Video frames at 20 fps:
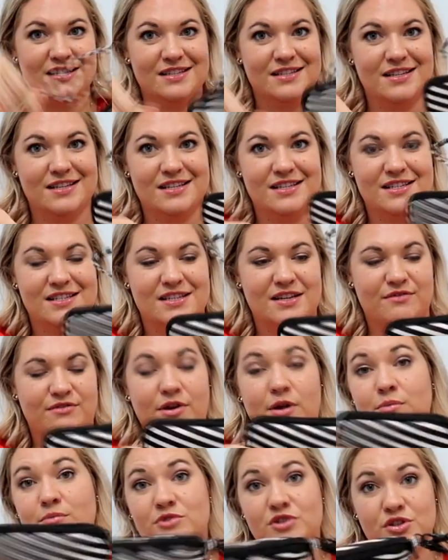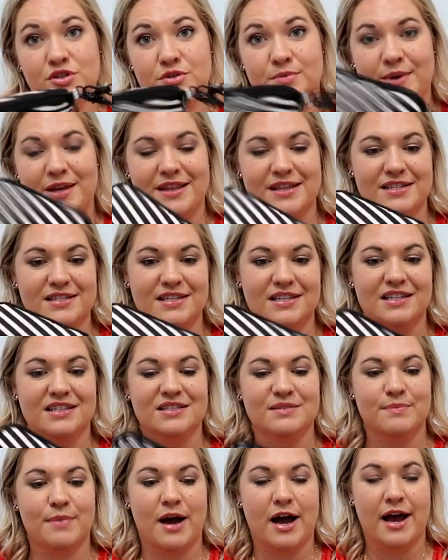This is from Ju-Ju-Be. This
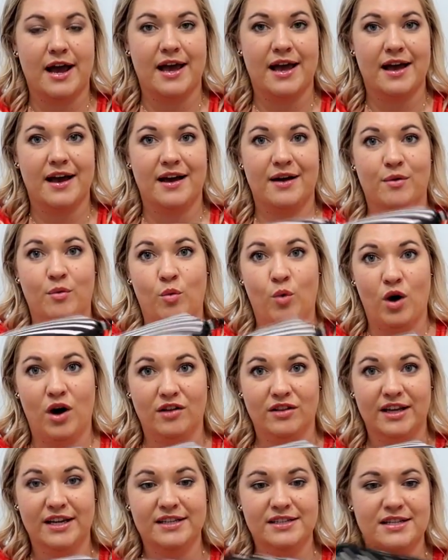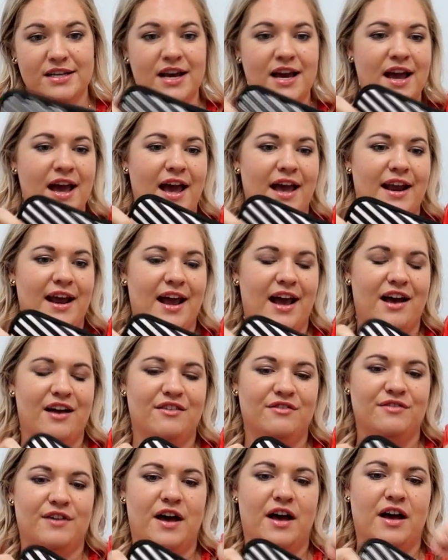is my wallet and I
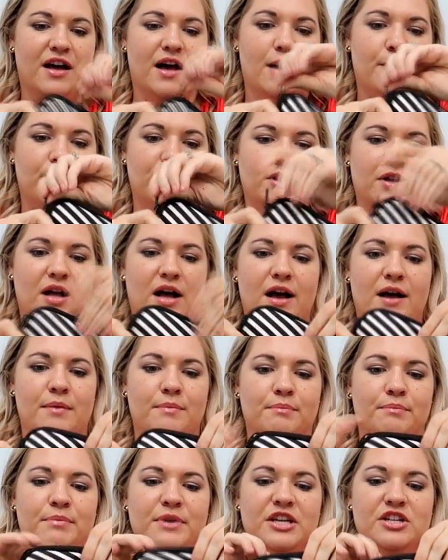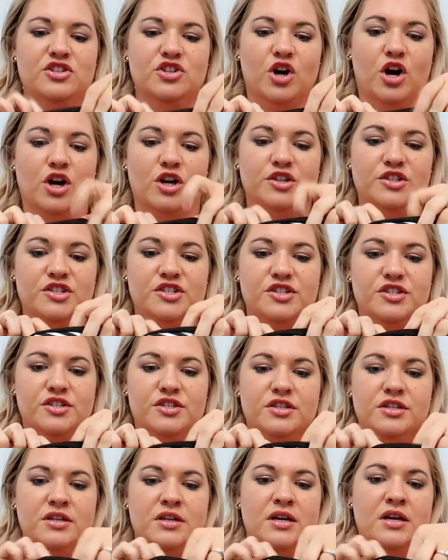have a couple um, Be
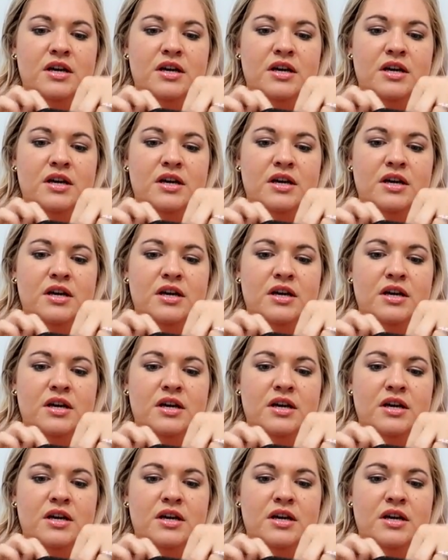Charged